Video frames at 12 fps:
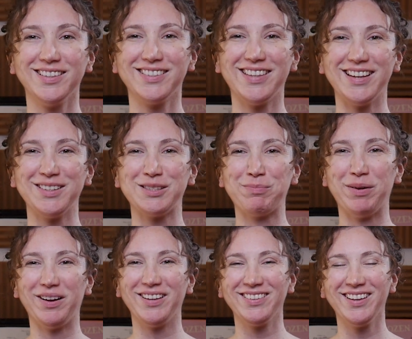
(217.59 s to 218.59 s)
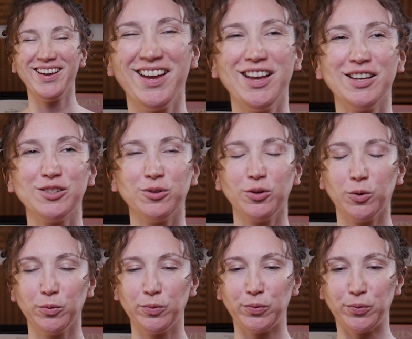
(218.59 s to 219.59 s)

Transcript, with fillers: it's that spot. So you go,